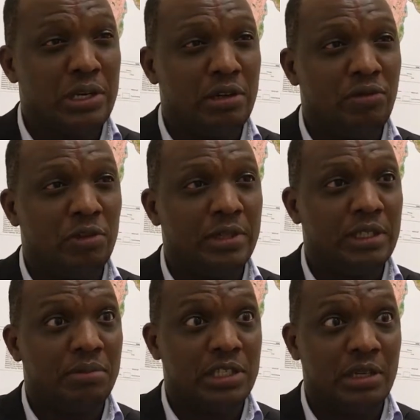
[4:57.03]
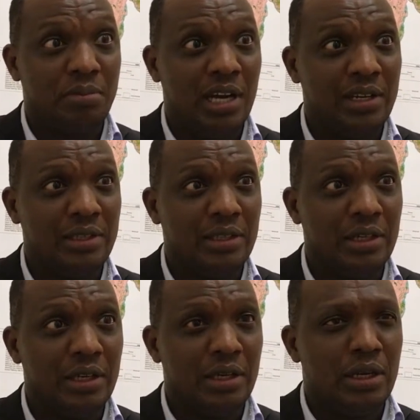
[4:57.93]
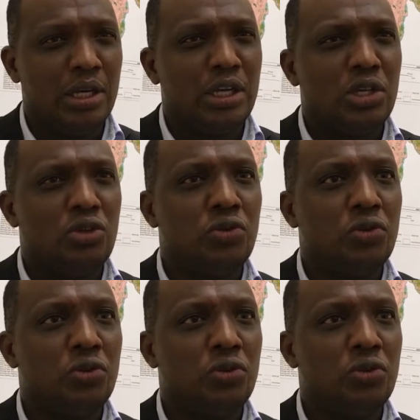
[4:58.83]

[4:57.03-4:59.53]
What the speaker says: Development Master Plan, a